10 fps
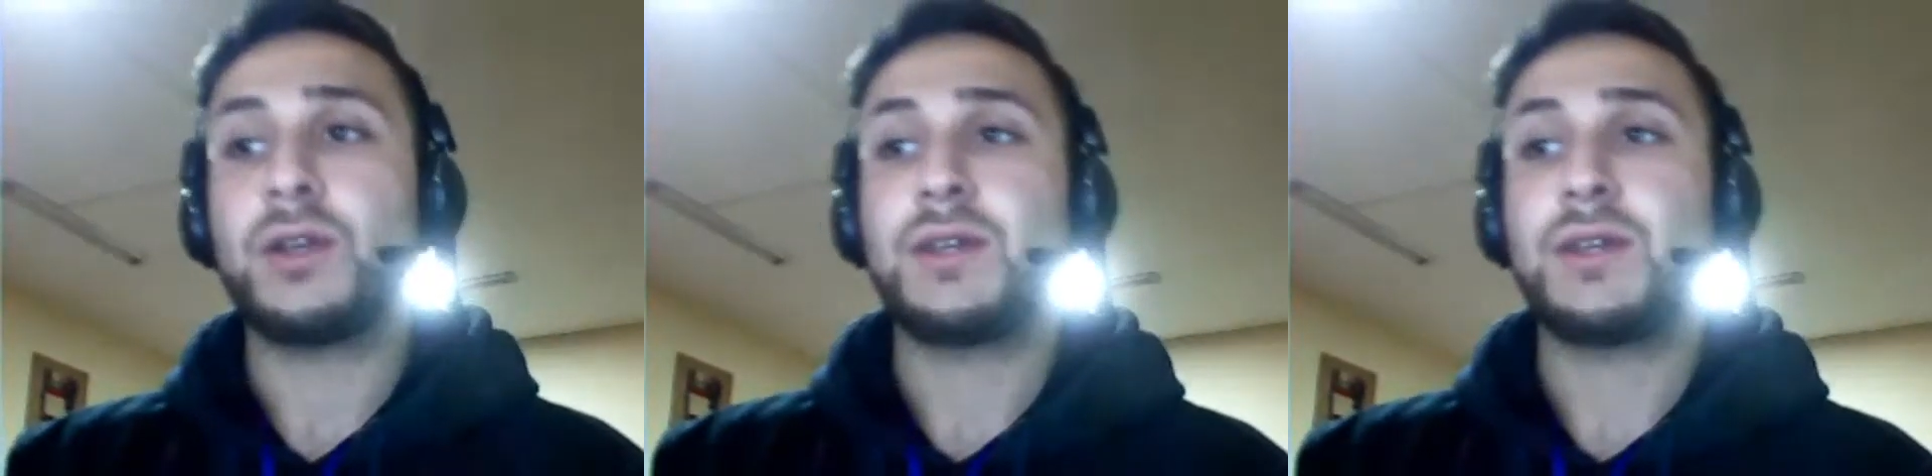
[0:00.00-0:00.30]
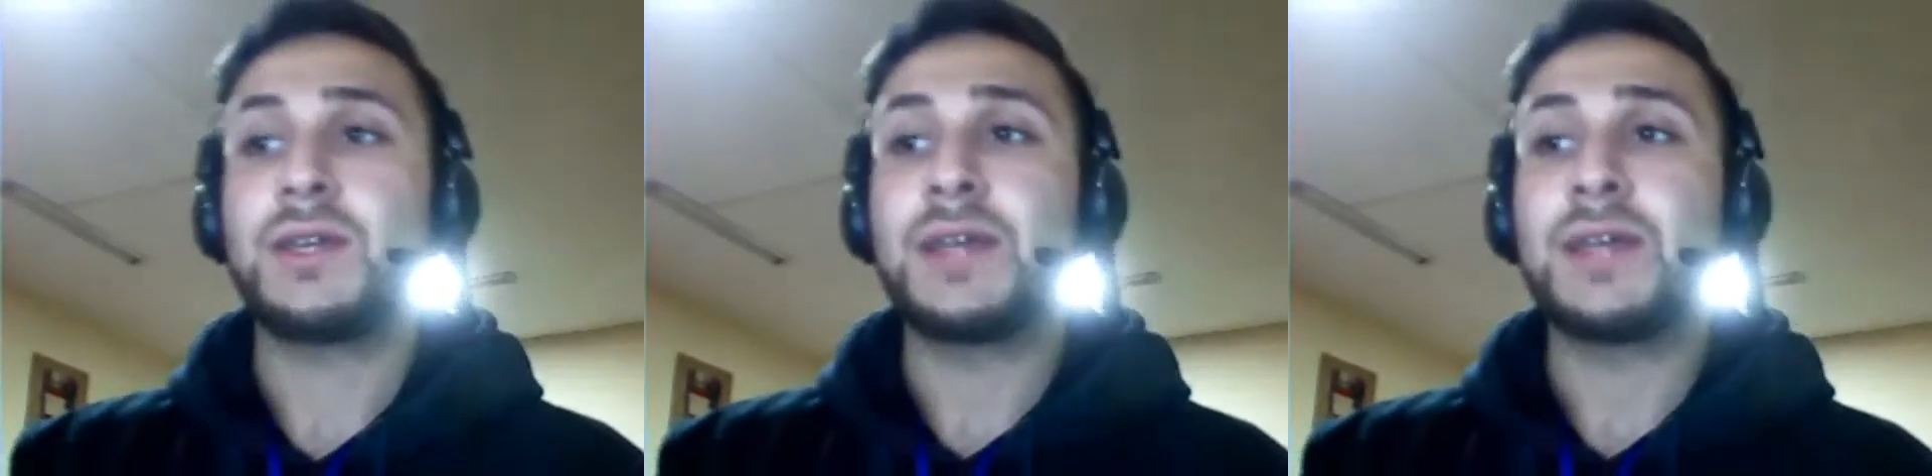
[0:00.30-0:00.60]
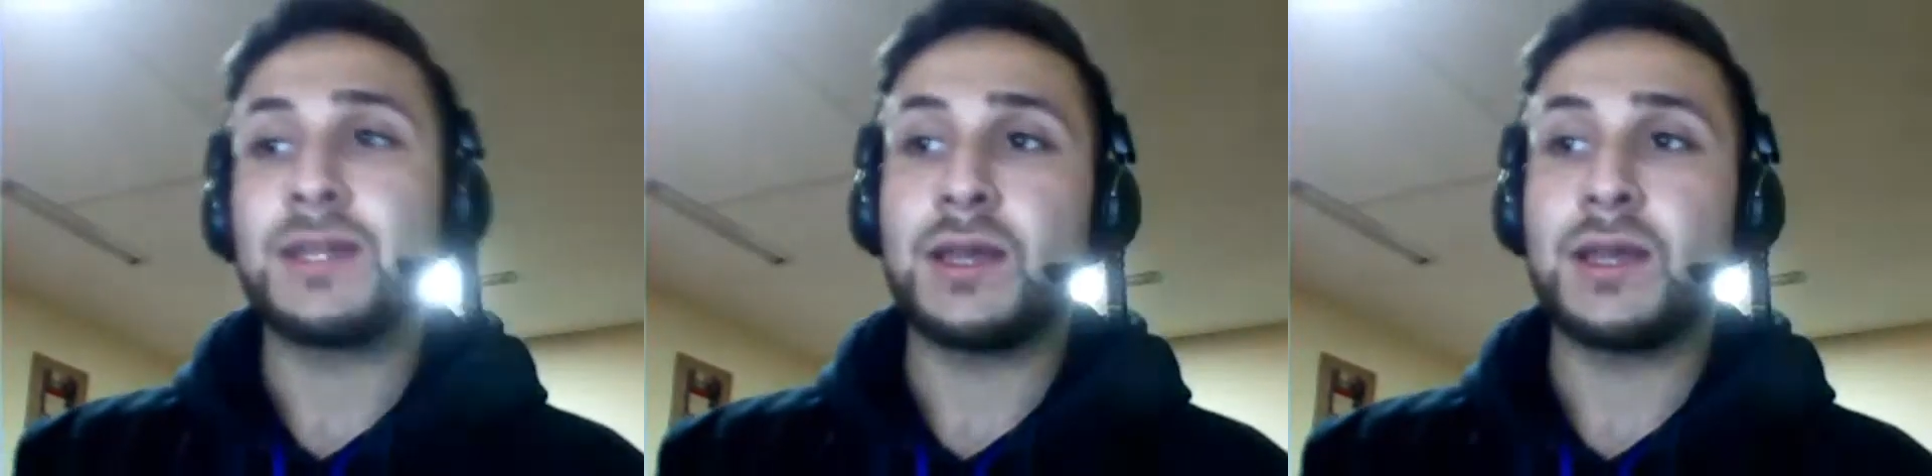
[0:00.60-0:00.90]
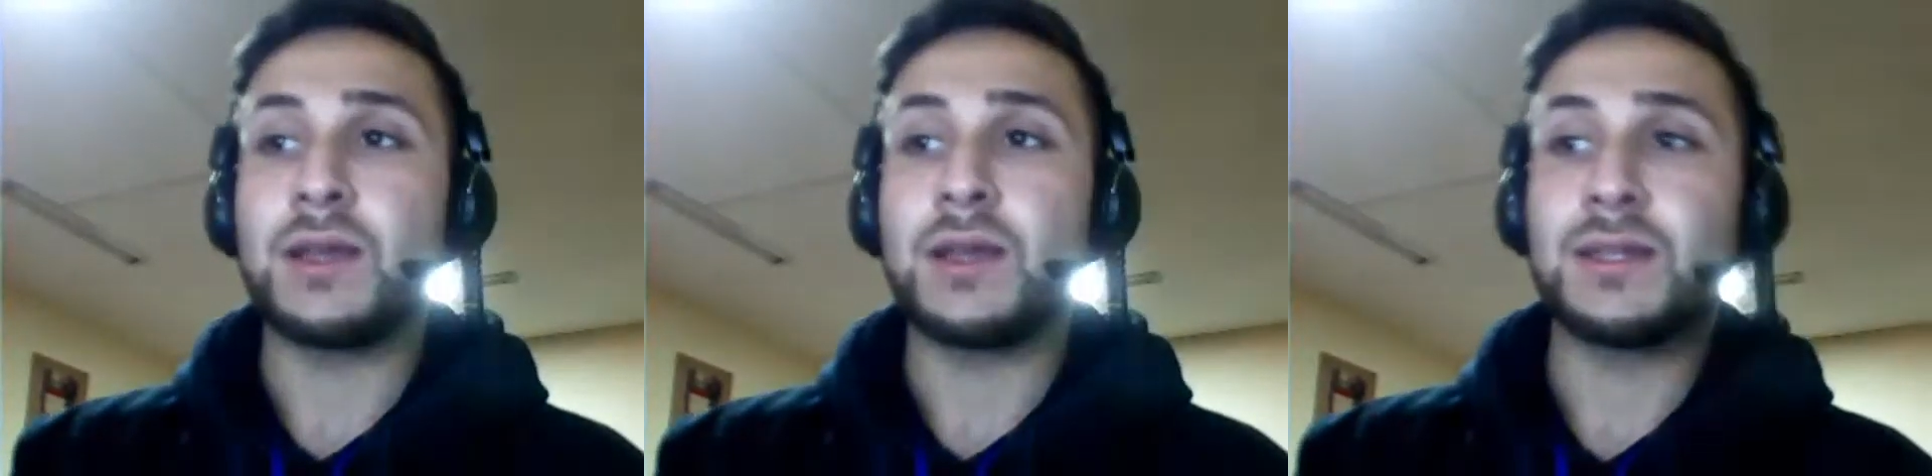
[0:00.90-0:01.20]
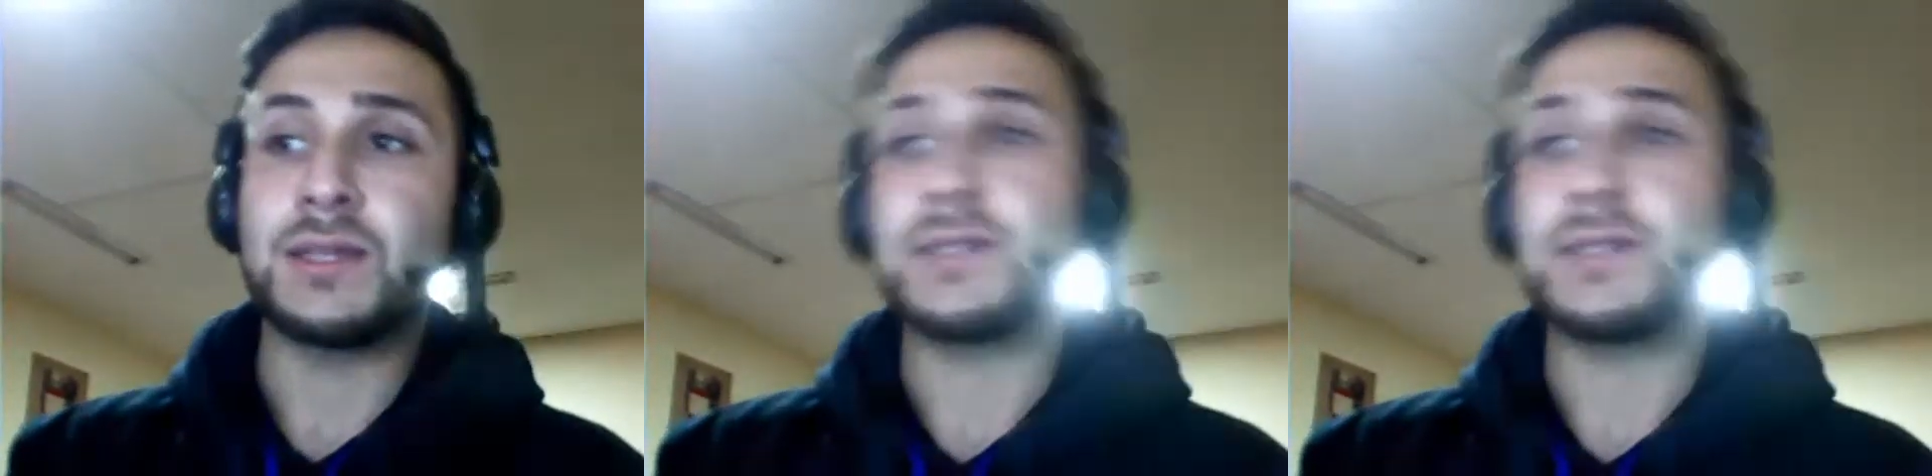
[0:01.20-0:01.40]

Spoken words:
they didn't walk,